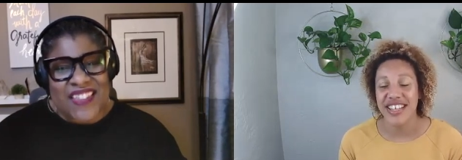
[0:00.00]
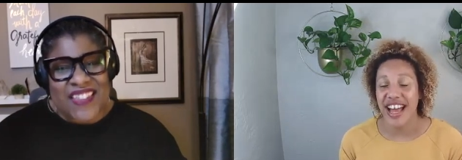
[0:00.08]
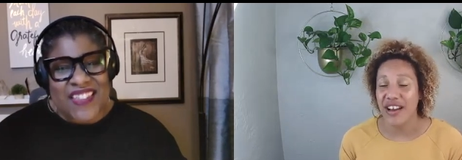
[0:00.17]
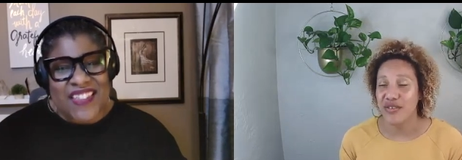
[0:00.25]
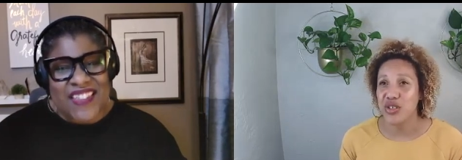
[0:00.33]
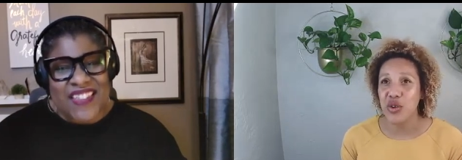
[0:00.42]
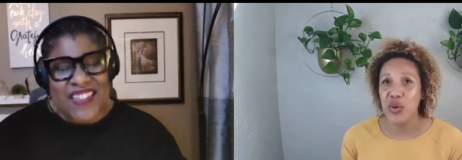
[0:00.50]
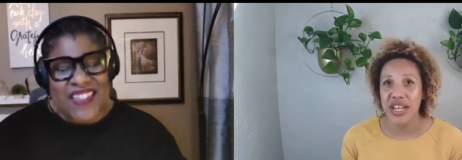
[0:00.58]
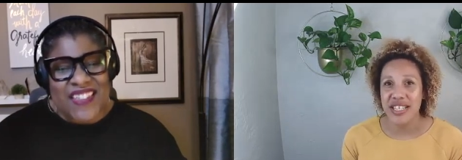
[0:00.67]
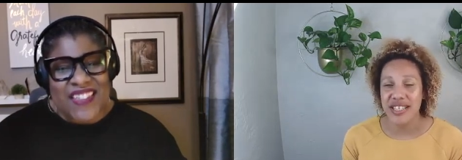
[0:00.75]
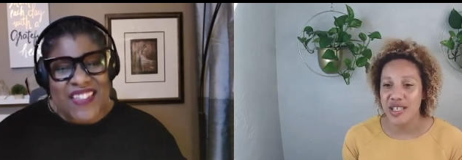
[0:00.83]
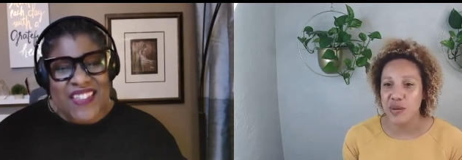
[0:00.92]
Speaker 1: I have two
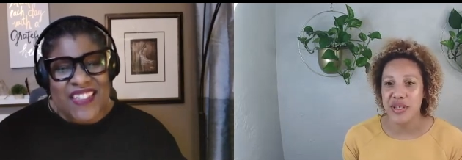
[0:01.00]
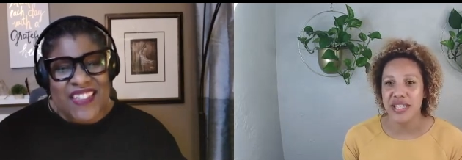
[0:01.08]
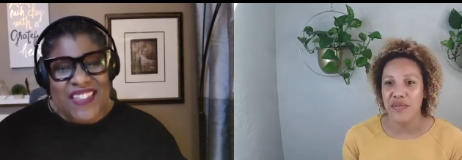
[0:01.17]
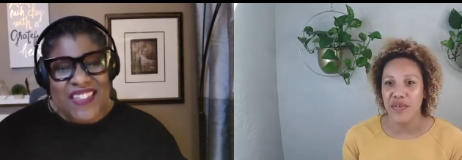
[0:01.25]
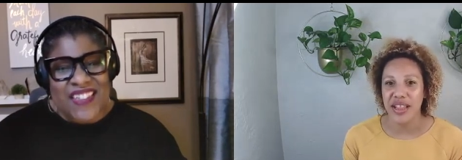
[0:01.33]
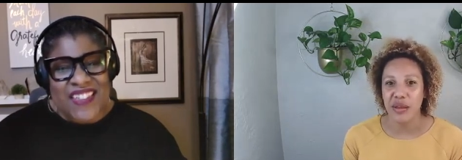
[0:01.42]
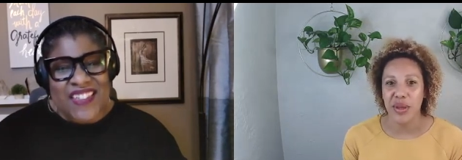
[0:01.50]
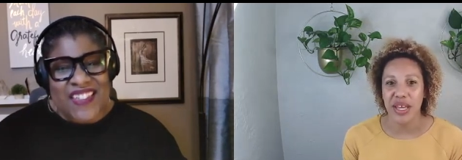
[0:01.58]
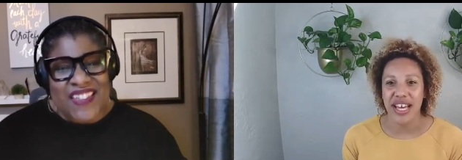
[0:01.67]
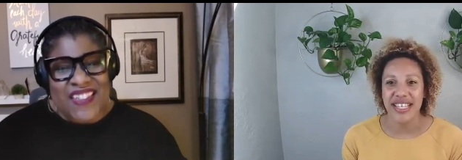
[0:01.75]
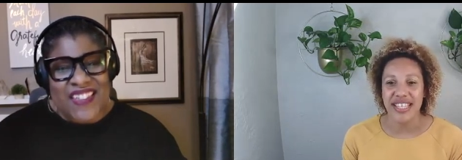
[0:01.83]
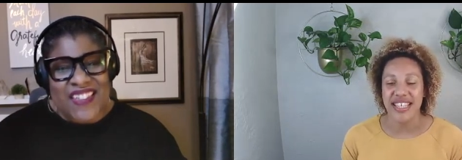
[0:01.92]
questions specifically
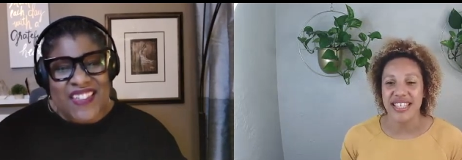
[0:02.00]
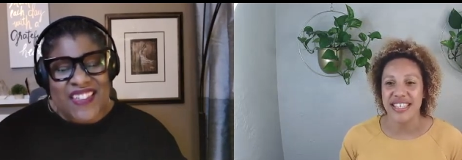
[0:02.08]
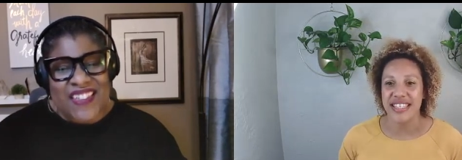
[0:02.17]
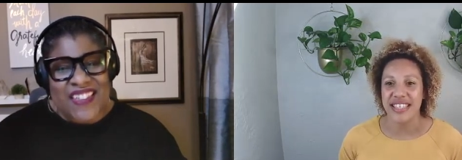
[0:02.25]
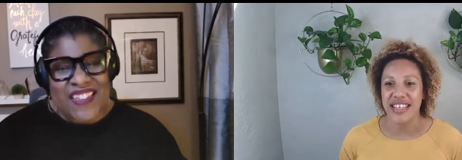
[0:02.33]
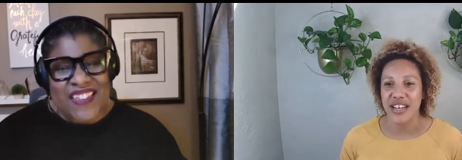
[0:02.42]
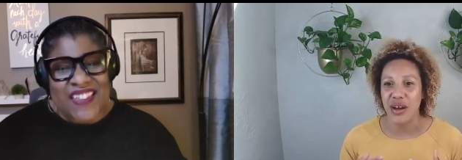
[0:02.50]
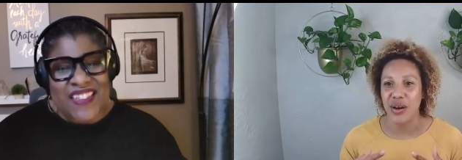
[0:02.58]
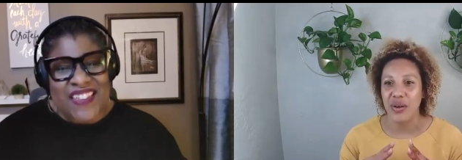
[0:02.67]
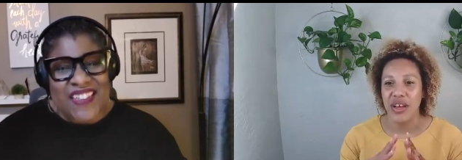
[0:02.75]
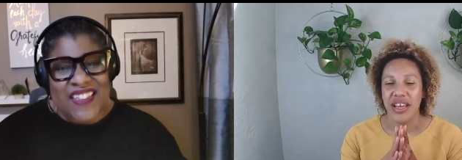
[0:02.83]
because this, you know,